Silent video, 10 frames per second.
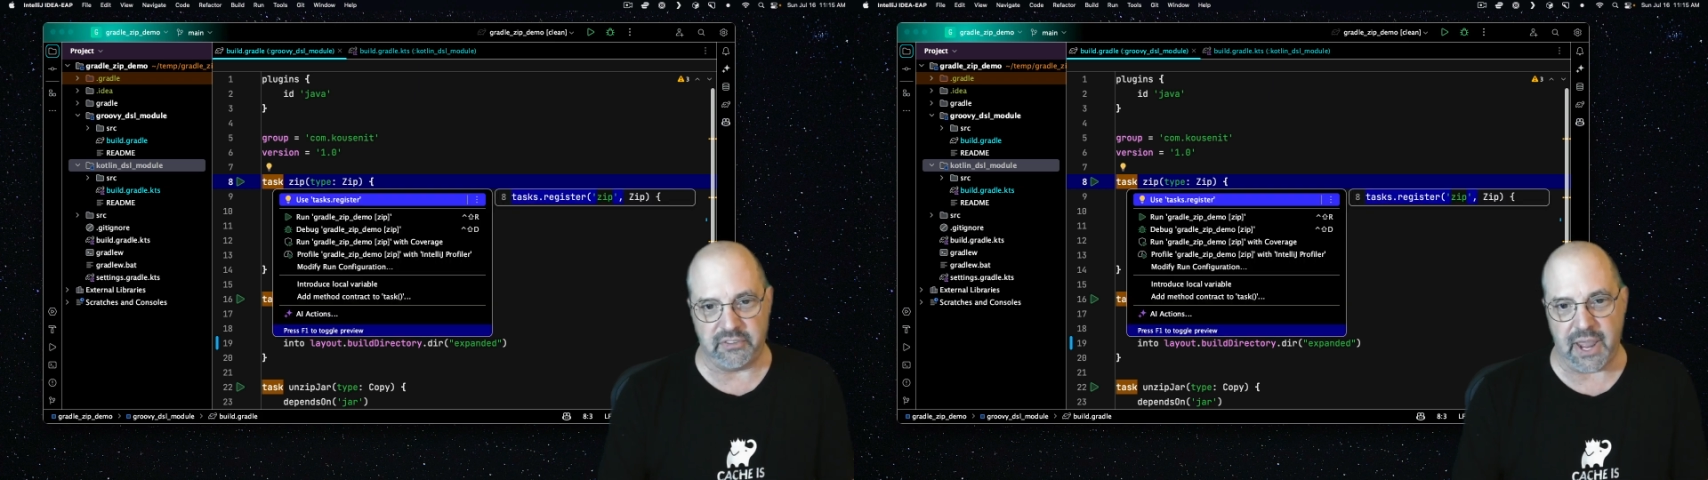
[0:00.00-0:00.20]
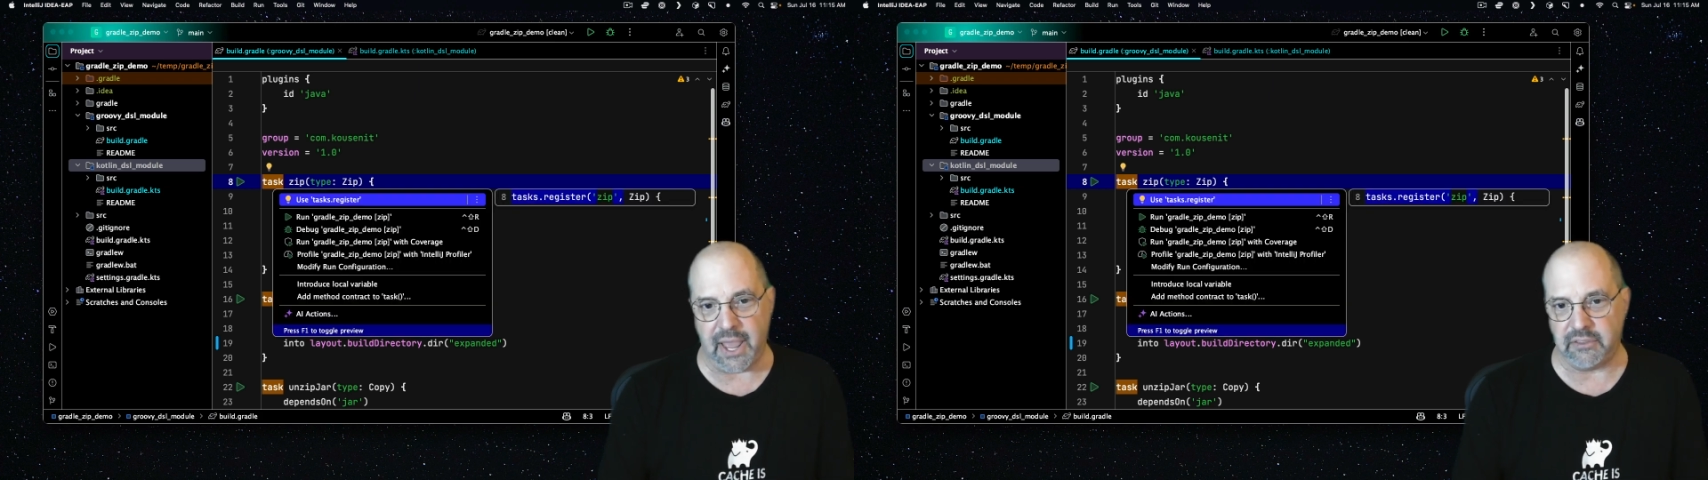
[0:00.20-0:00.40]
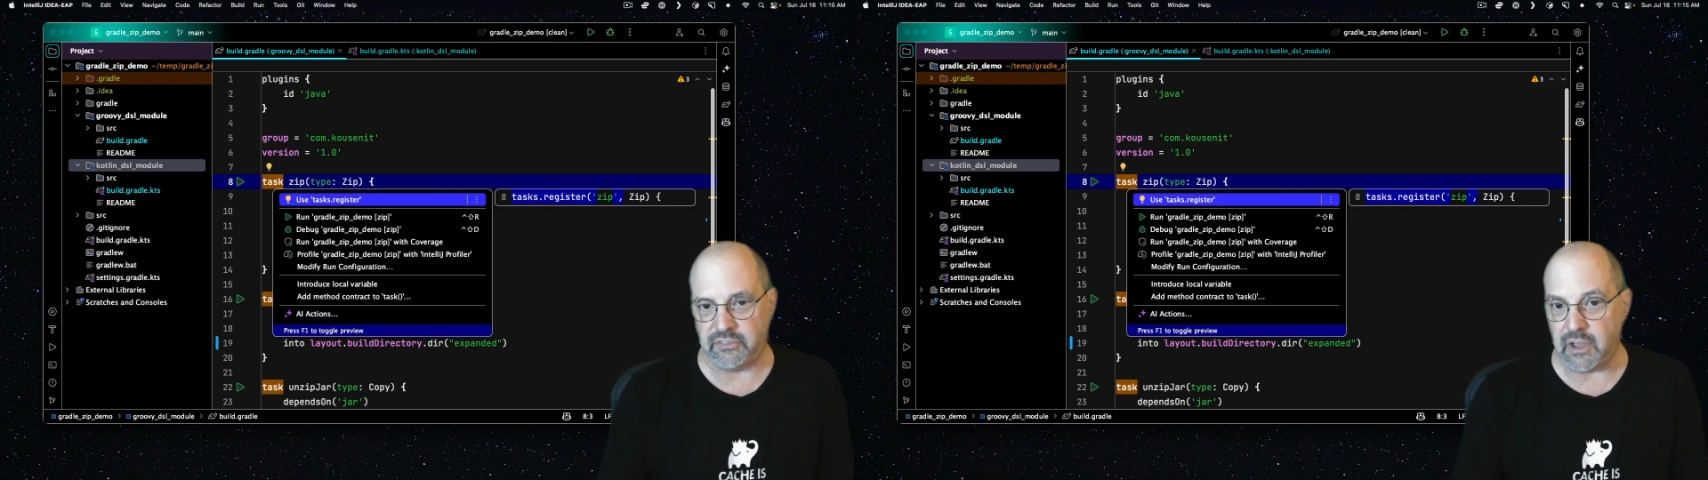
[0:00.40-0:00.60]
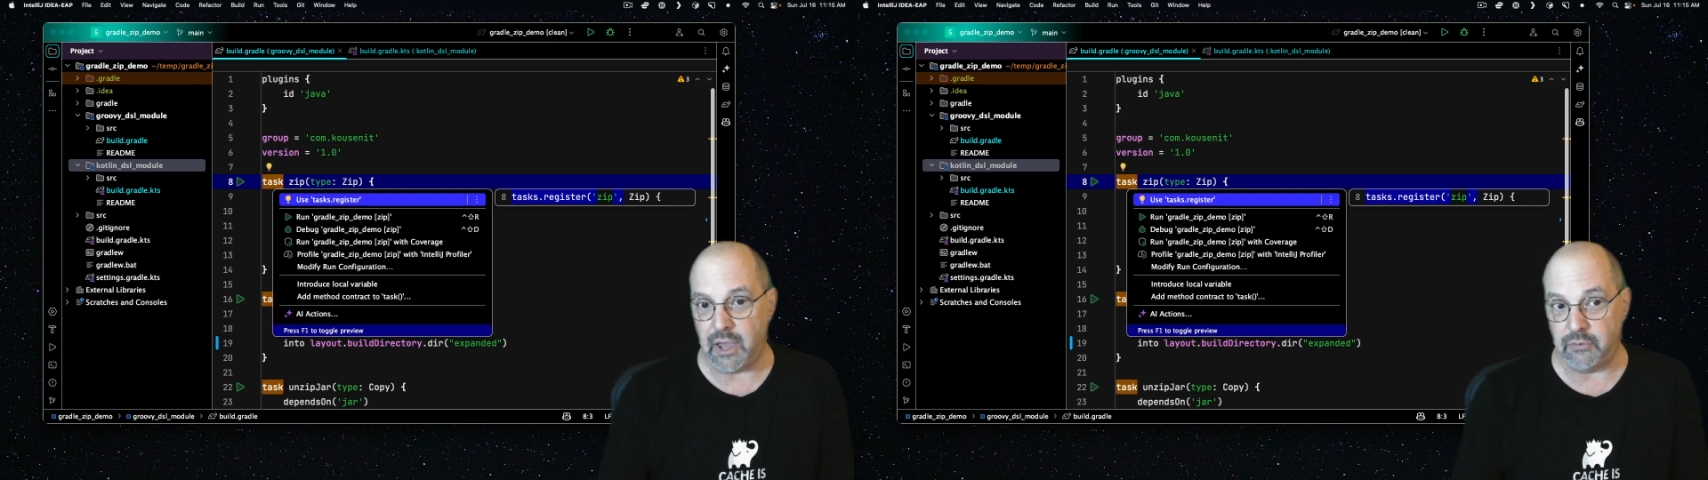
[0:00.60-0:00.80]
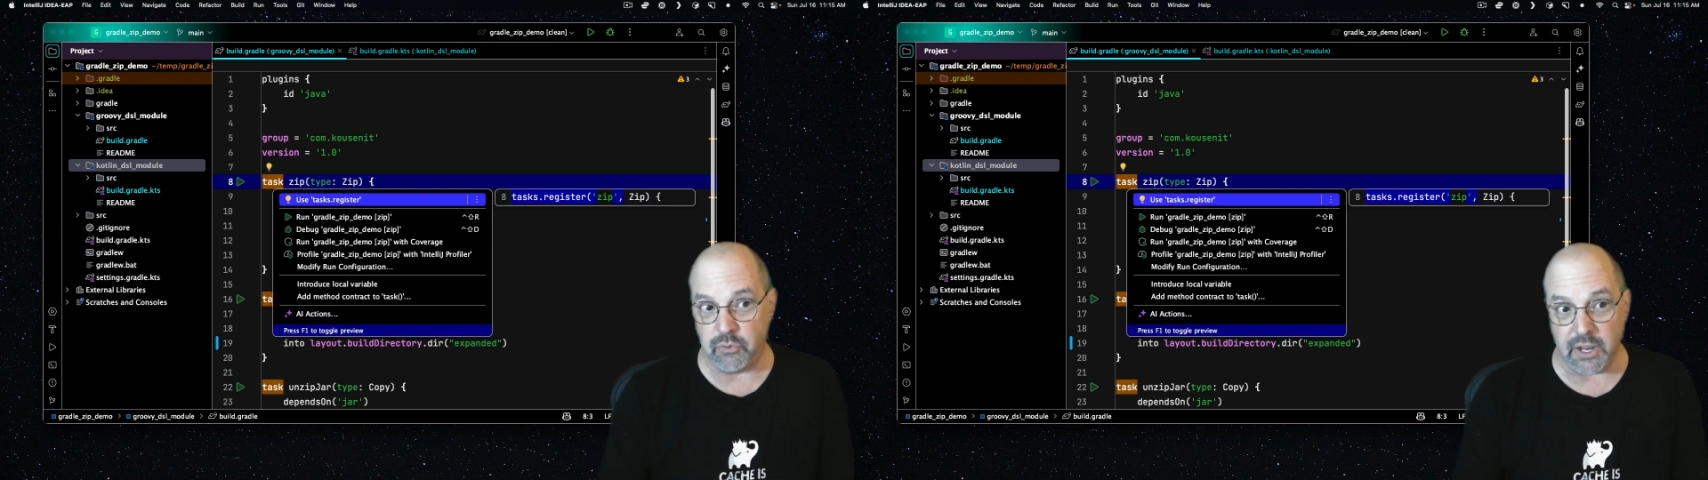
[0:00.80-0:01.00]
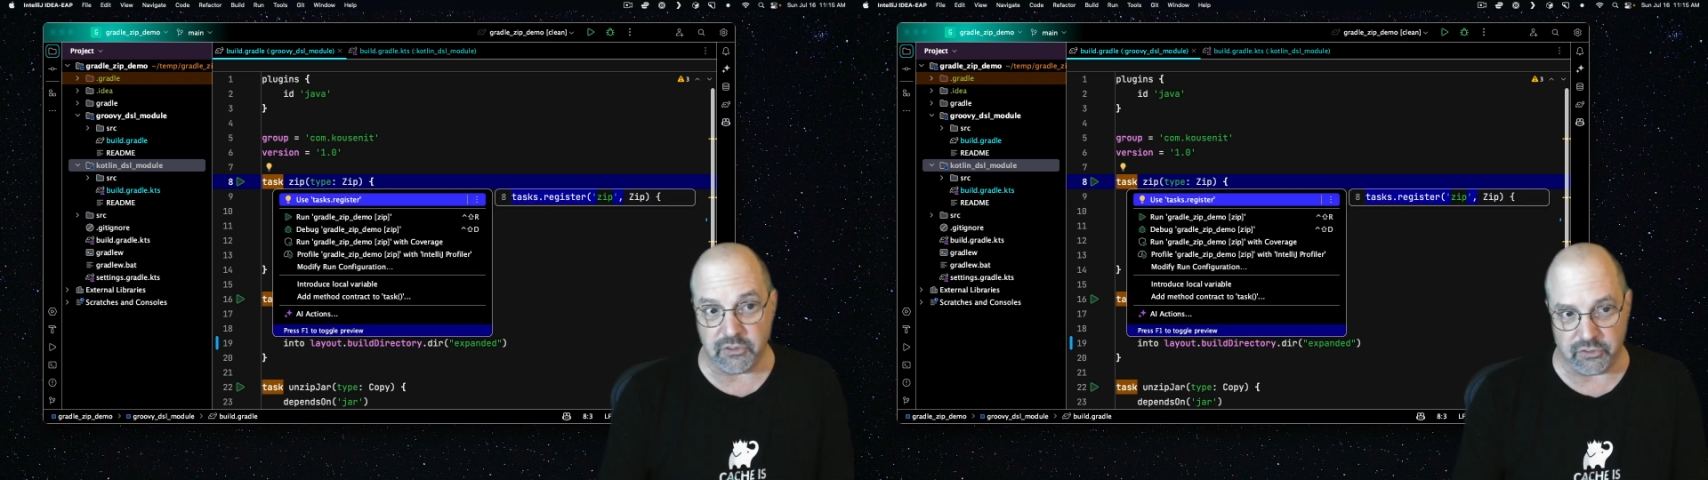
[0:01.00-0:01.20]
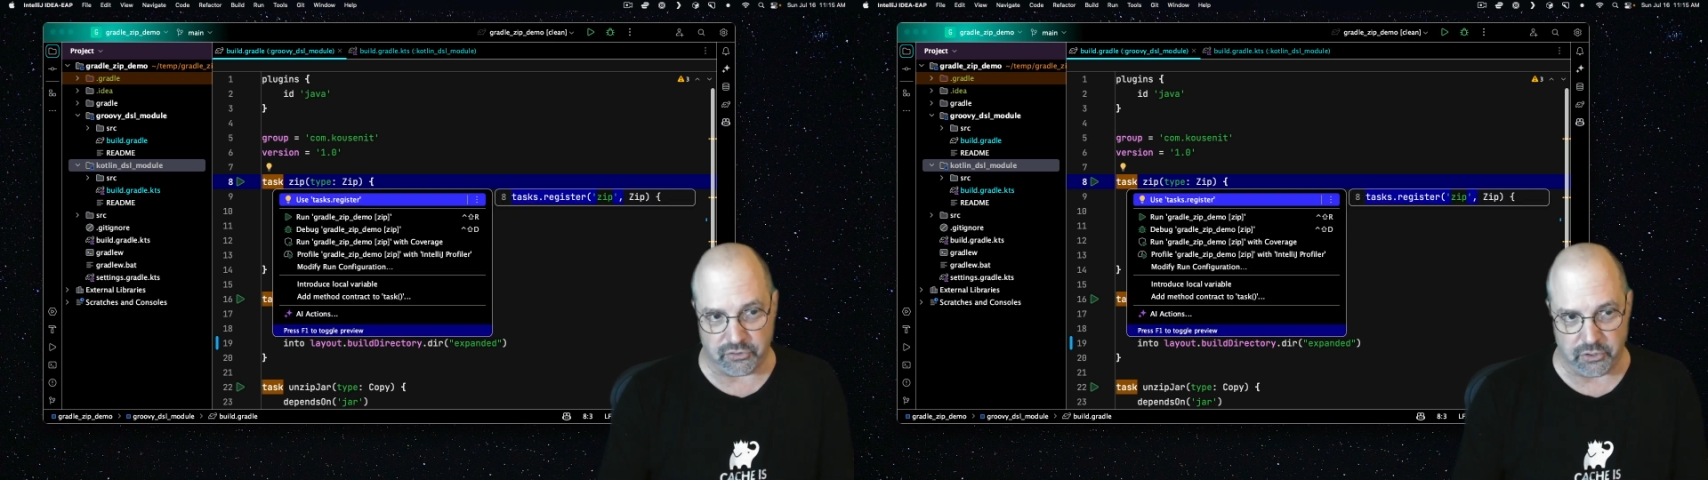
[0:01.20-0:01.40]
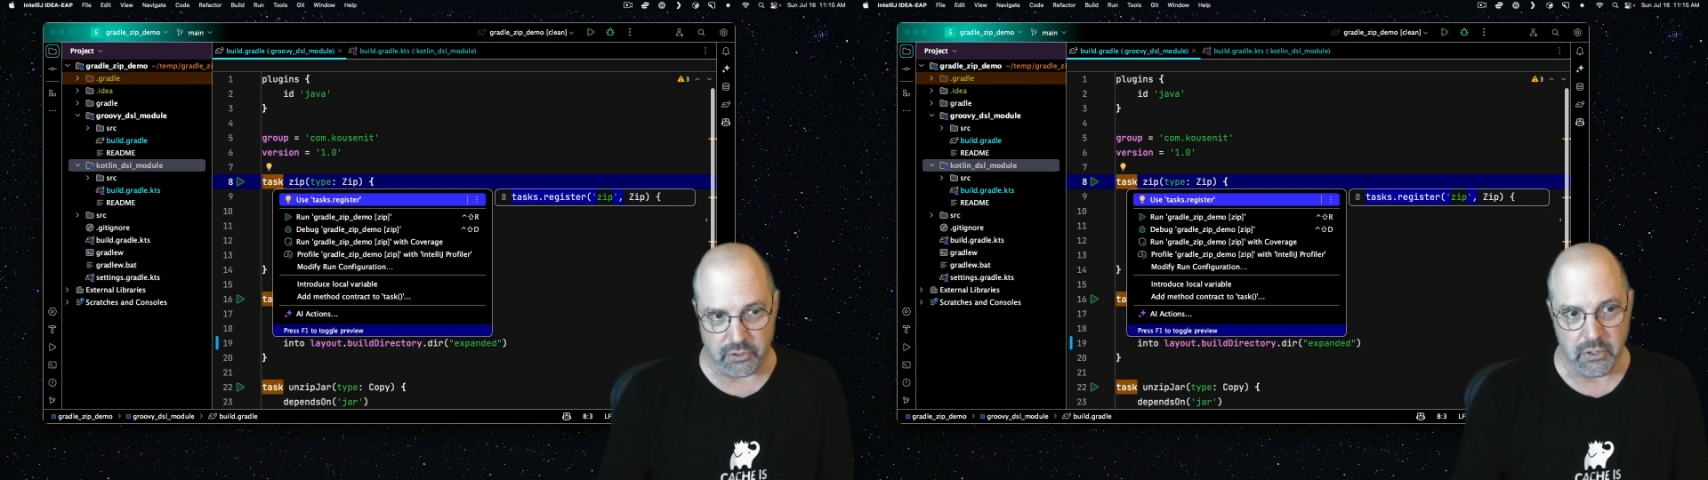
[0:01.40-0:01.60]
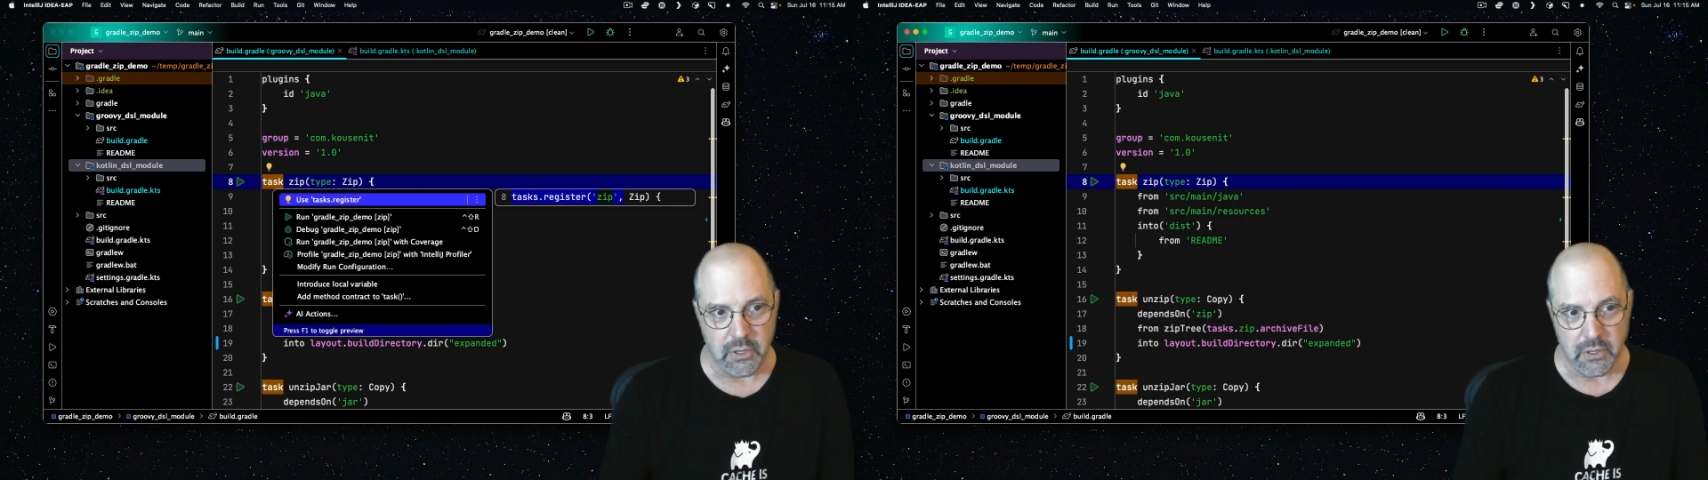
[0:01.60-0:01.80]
task.register